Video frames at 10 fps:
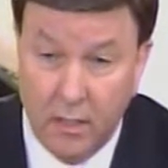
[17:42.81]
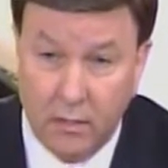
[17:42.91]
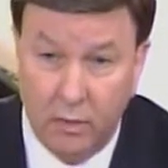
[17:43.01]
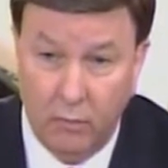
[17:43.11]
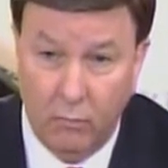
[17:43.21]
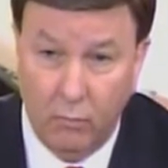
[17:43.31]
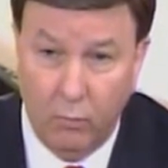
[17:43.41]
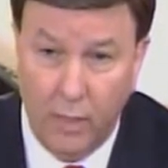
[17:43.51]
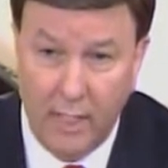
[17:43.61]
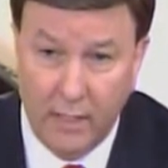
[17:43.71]
So
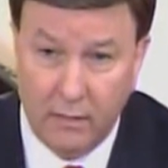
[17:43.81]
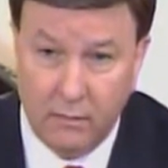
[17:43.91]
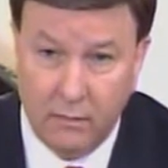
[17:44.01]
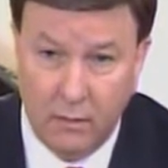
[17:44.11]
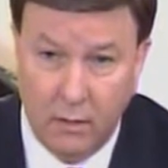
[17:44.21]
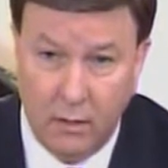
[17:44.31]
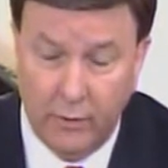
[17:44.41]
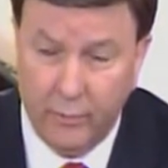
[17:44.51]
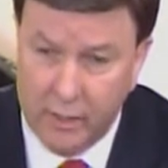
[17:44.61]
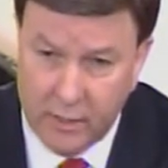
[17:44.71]
why
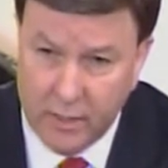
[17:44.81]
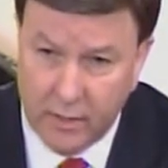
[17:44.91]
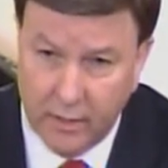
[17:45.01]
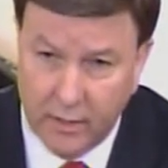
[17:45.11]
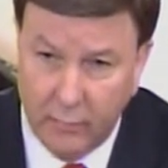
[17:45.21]
are you insisting